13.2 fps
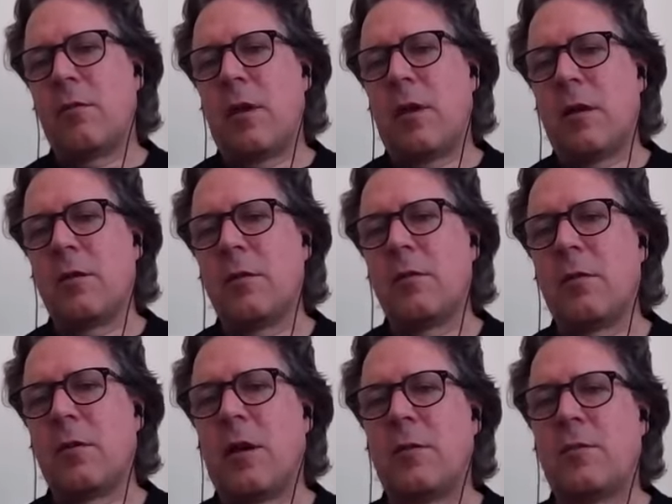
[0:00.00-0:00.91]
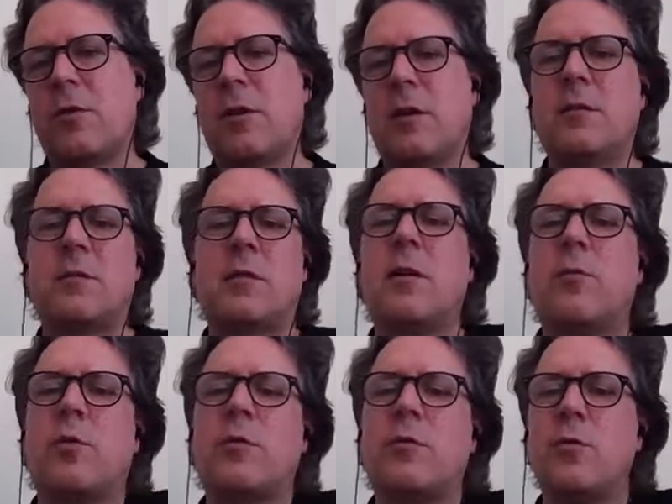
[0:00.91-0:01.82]
then the country can
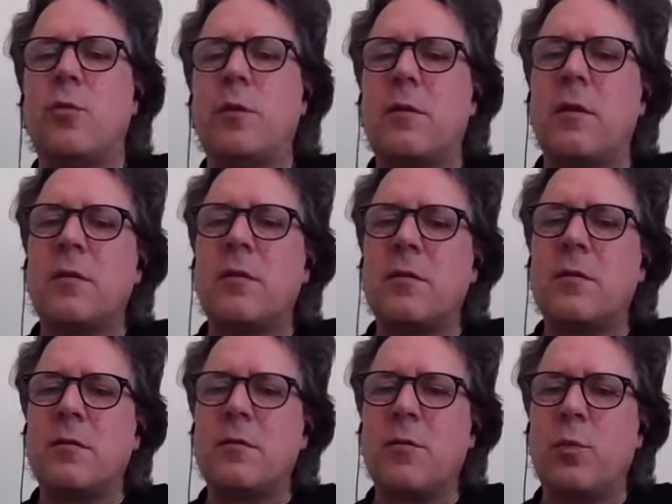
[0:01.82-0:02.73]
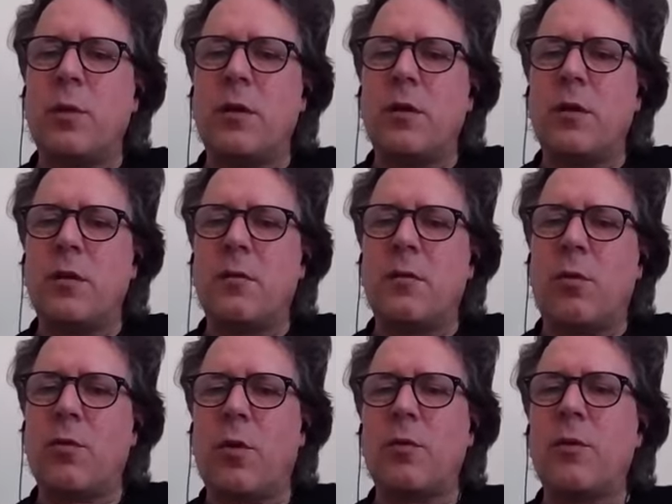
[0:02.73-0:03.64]
decide what to do with it. So we
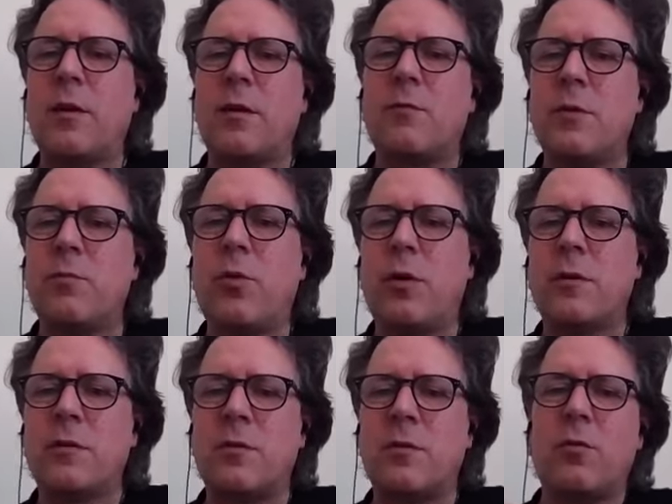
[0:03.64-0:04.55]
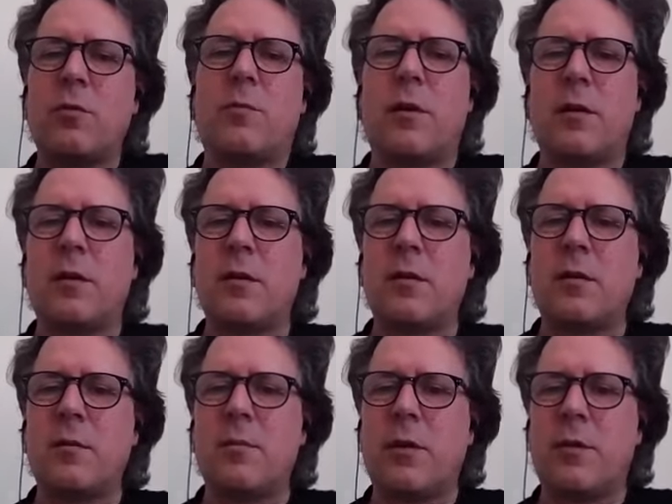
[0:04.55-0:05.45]
don't own that report; it's owned by
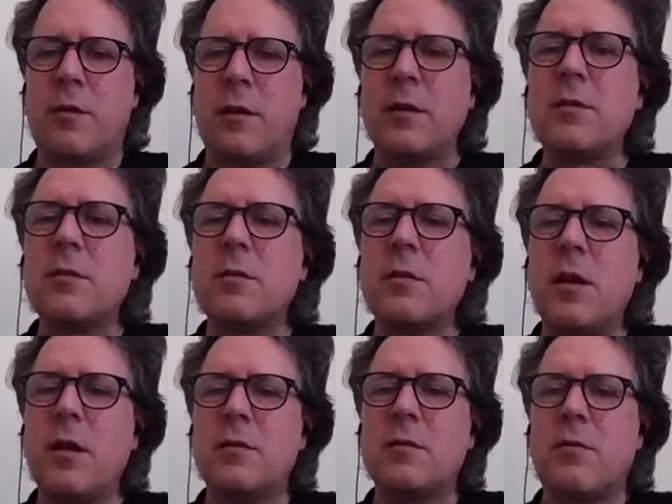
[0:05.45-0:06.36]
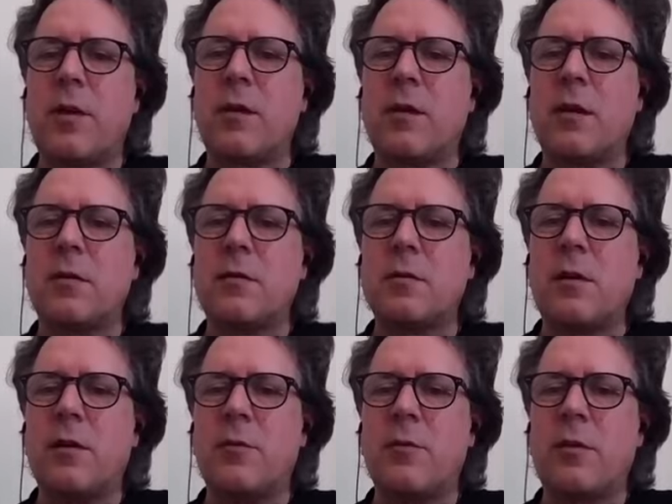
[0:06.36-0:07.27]
by the nation. So they can
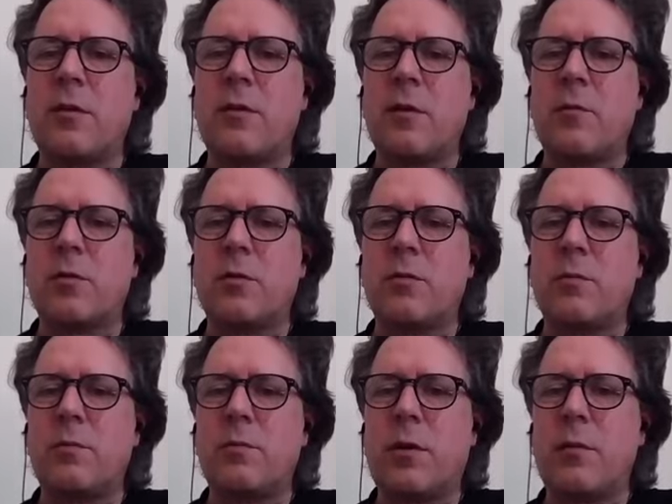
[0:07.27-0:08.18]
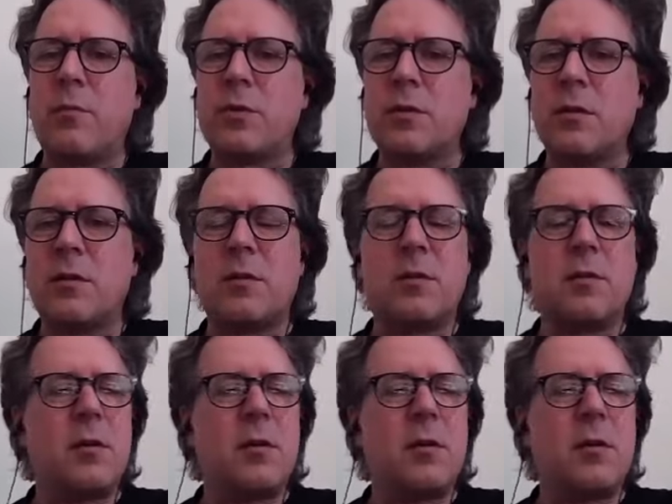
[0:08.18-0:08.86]
decide whether they want to publish it,